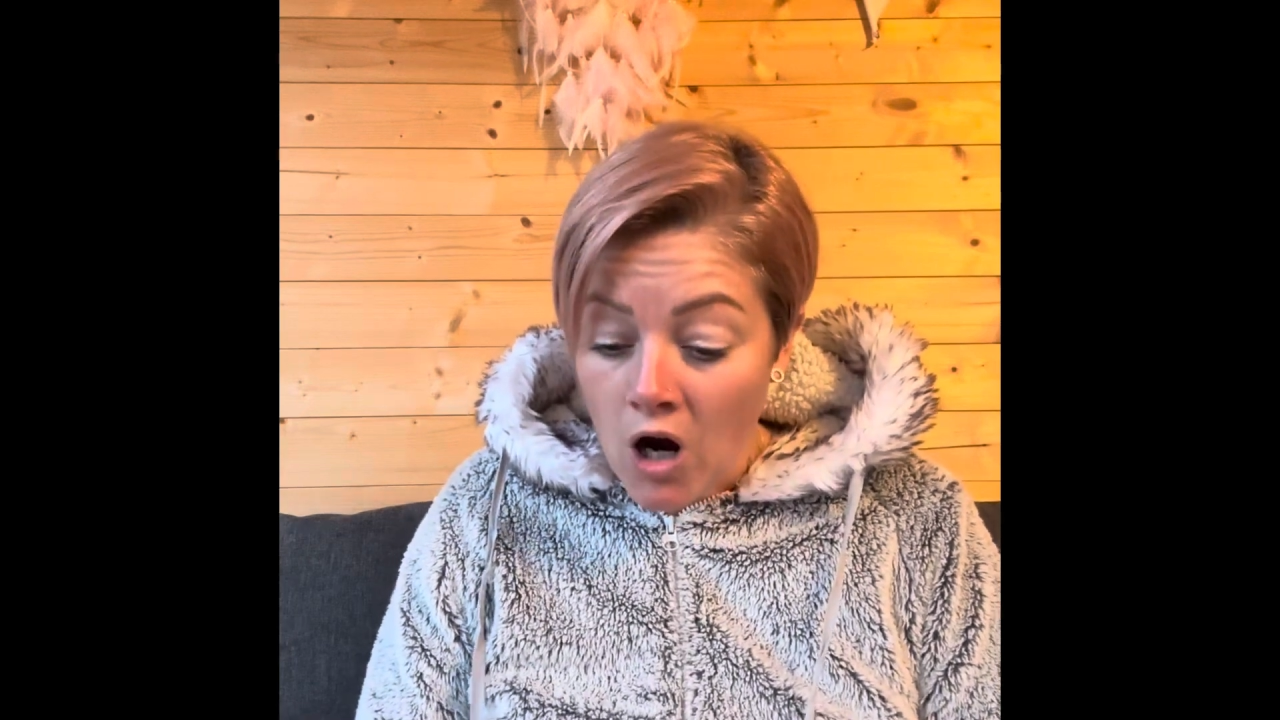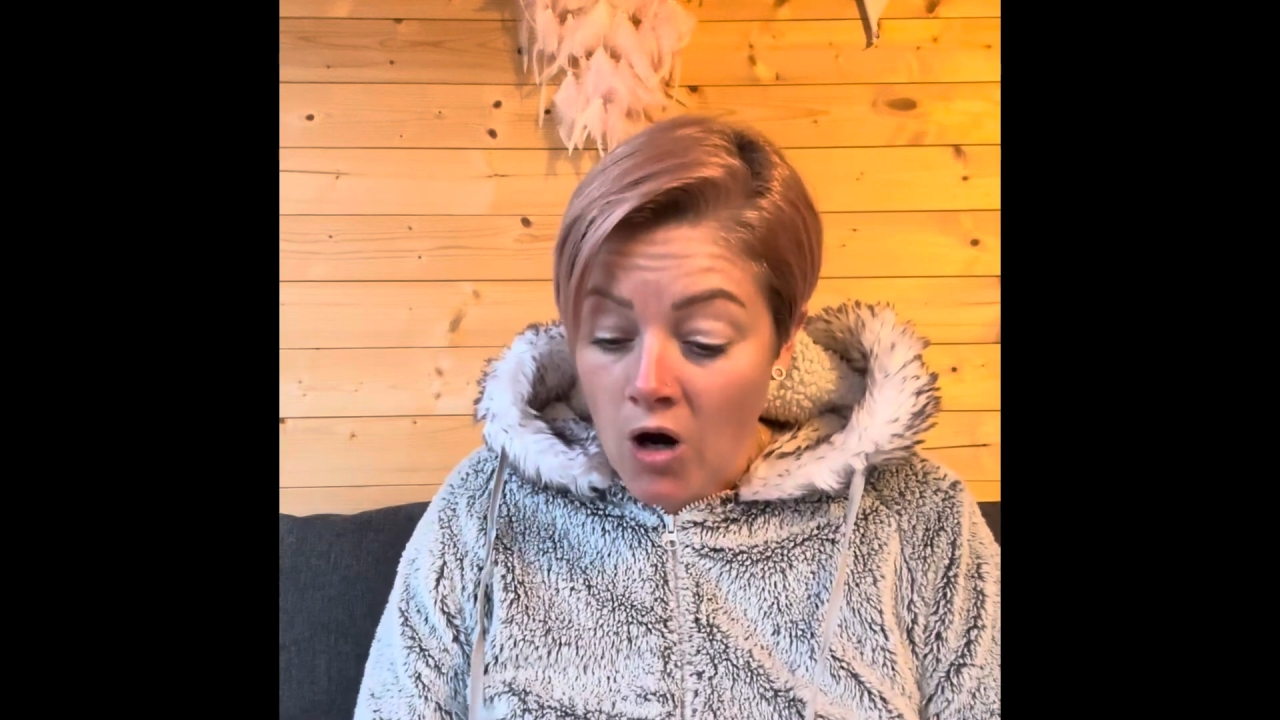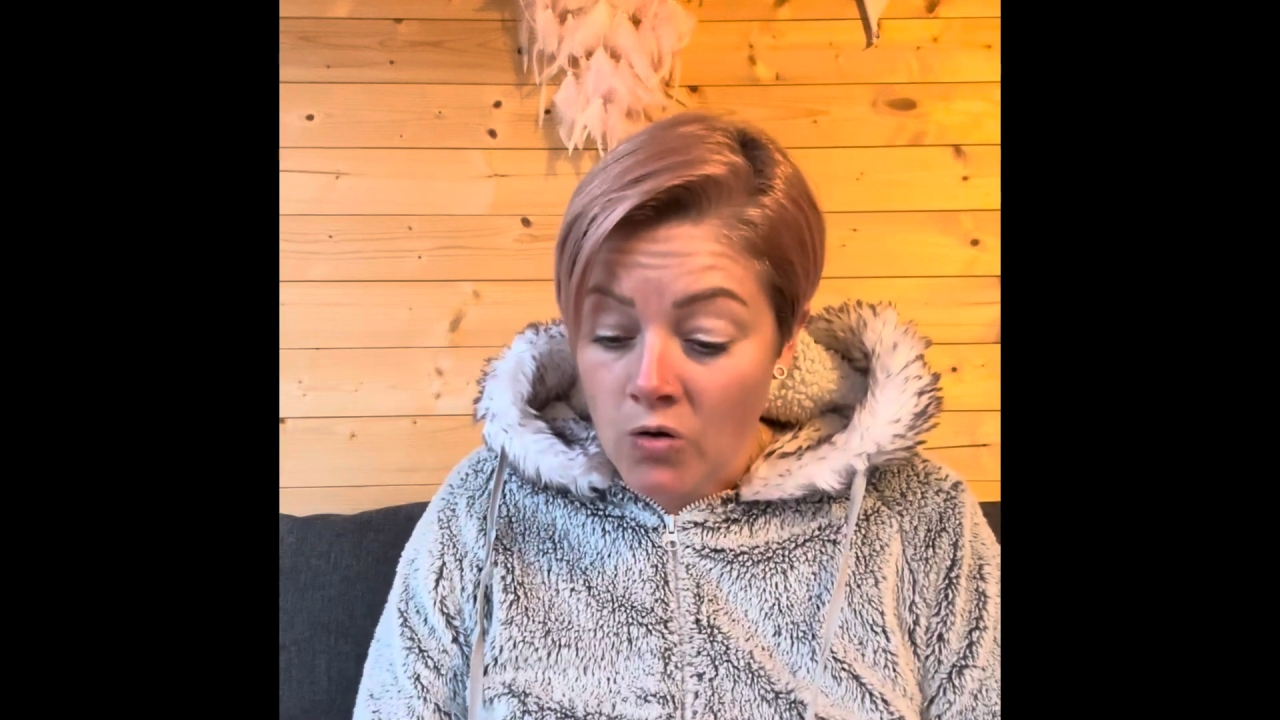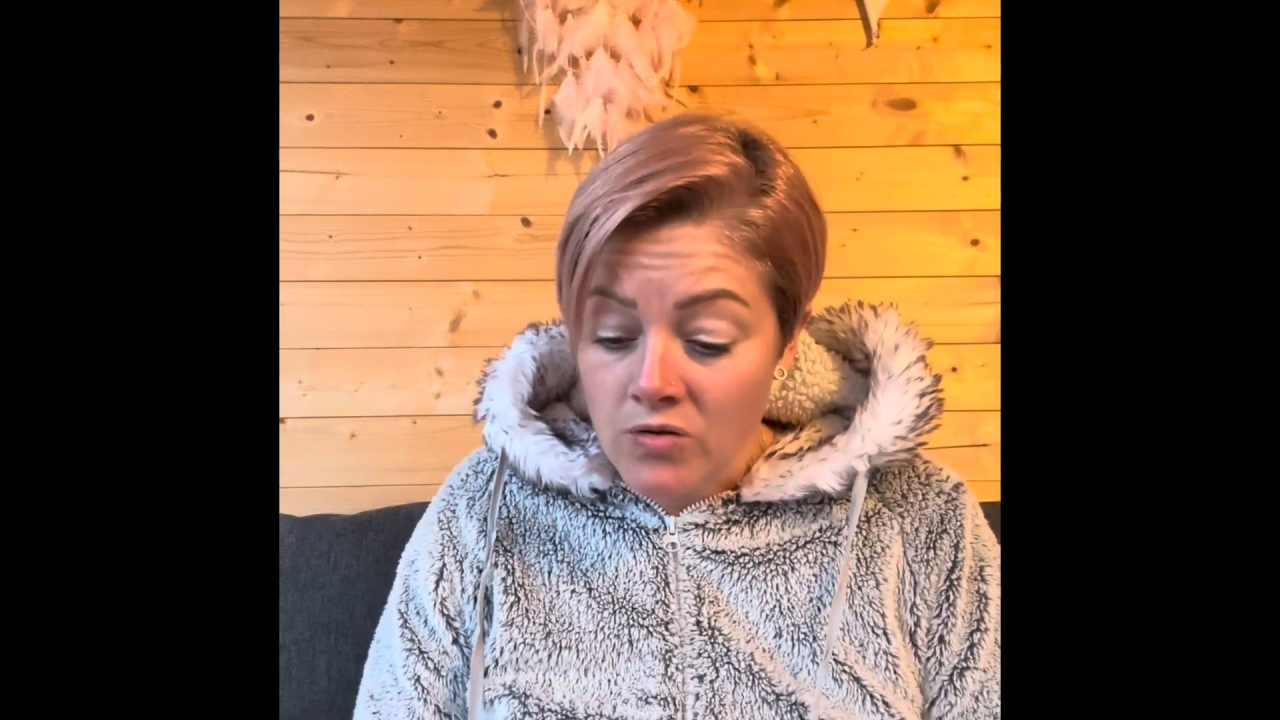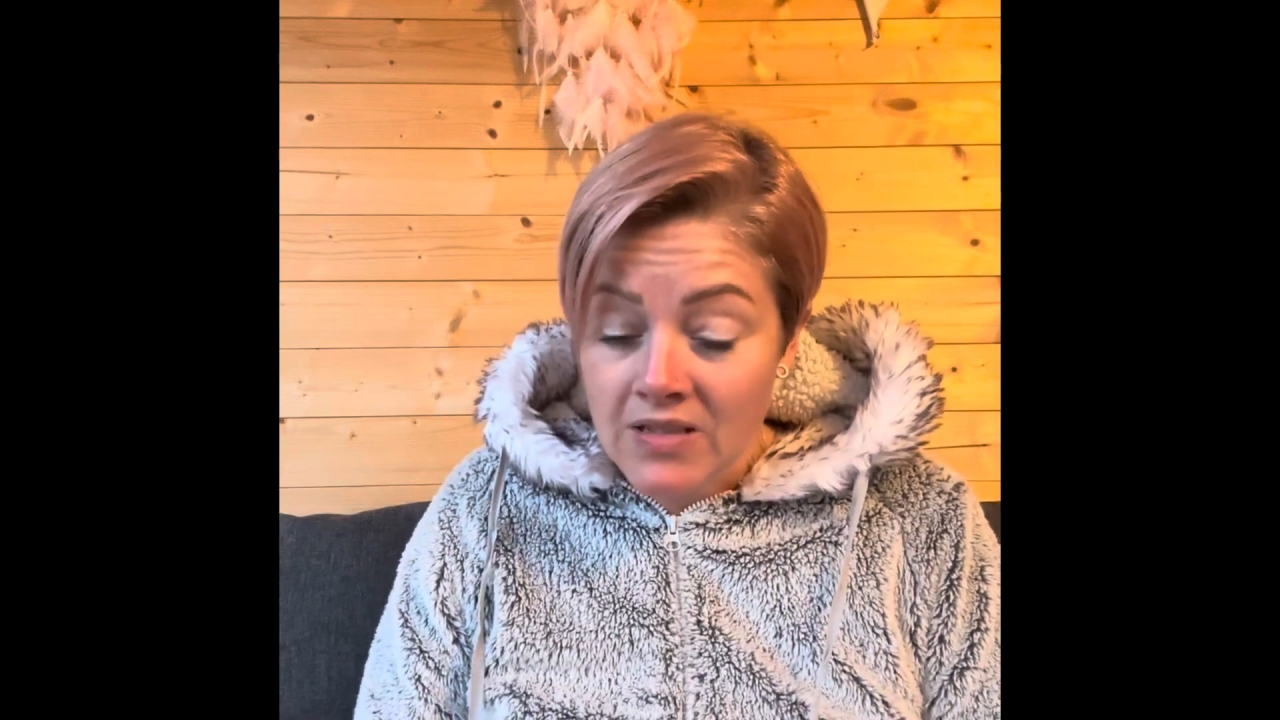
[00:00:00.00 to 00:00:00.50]

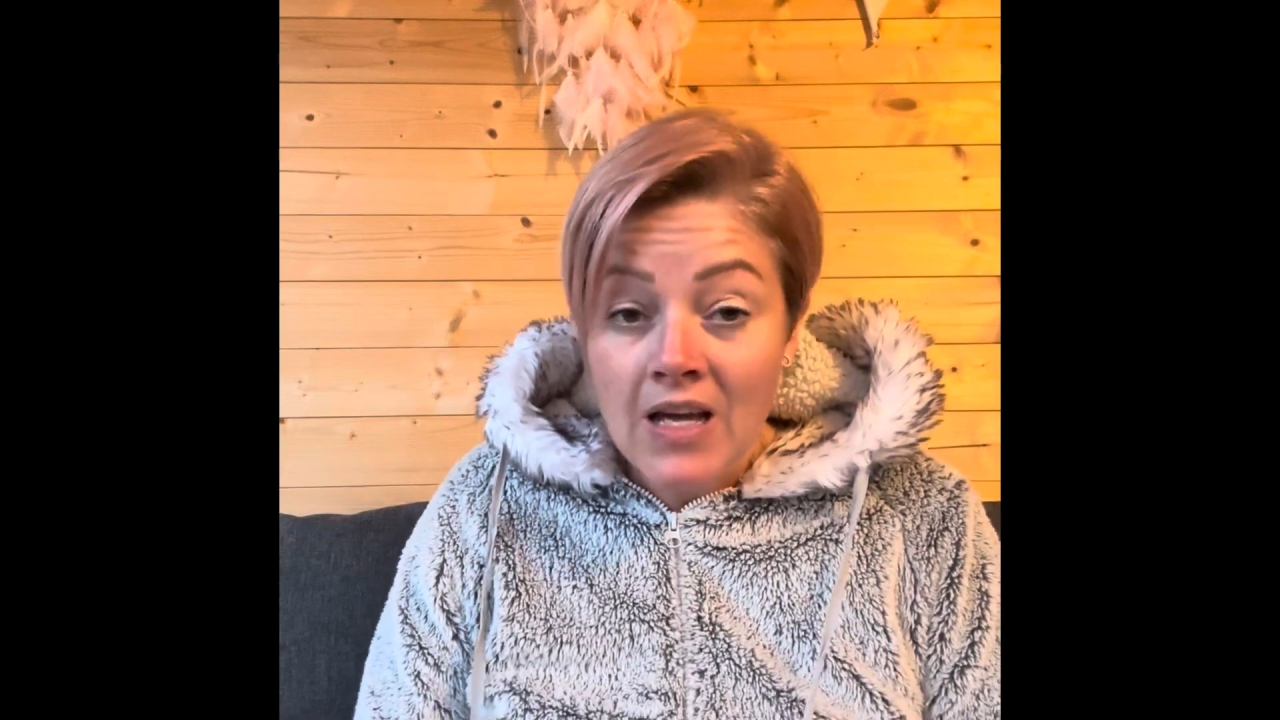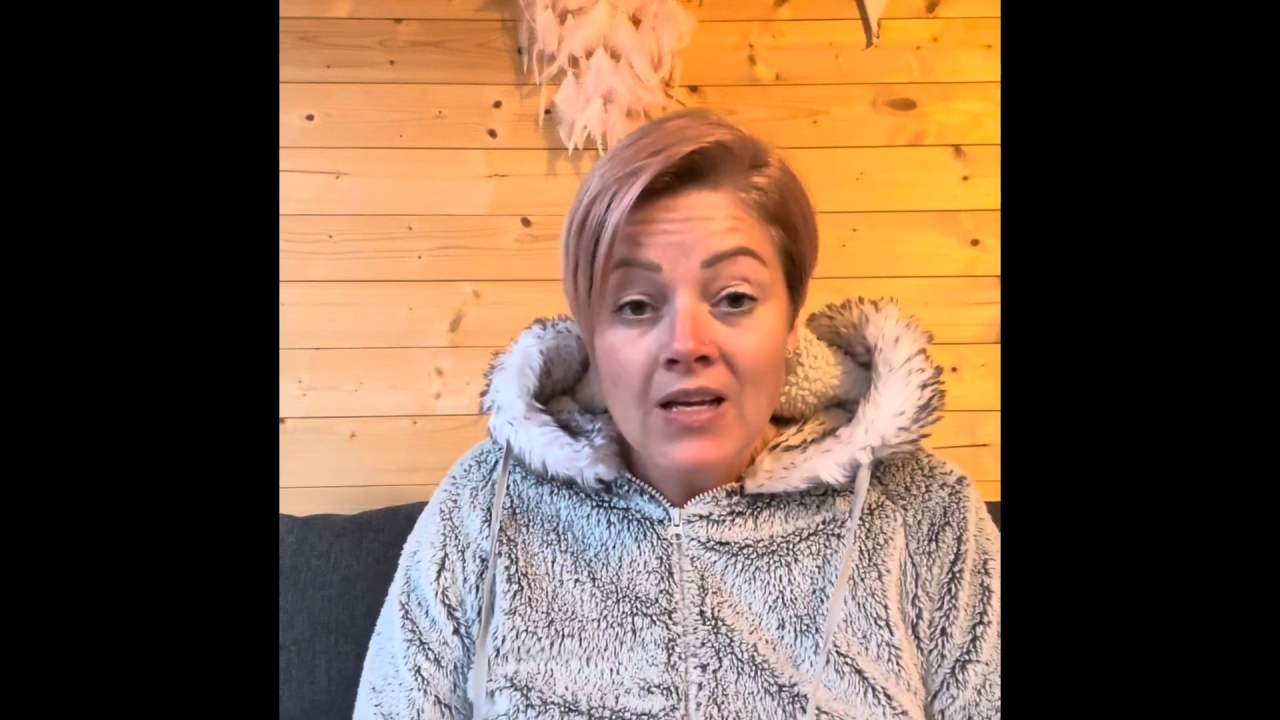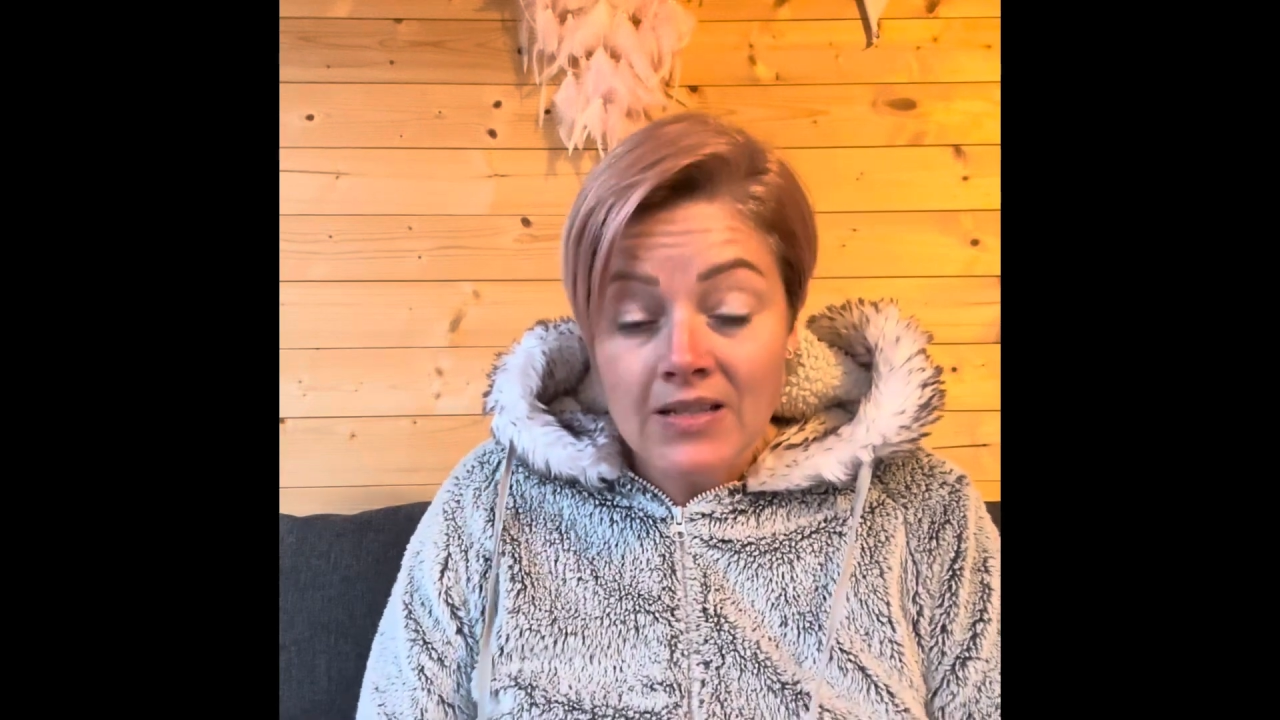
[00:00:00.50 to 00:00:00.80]
holes,